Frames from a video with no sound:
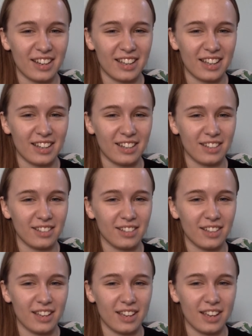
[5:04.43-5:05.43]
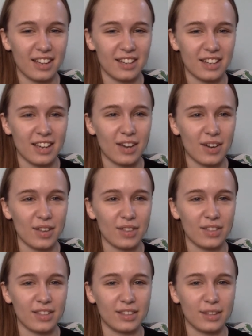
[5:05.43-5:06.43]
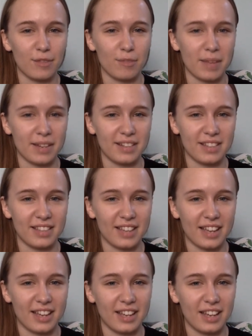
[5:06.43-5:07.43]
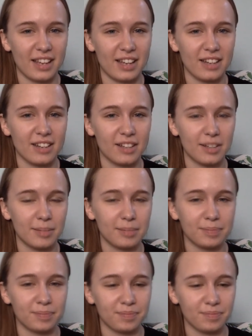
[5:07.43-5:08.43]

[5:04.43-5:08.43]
And, and now I think they've mended that and um,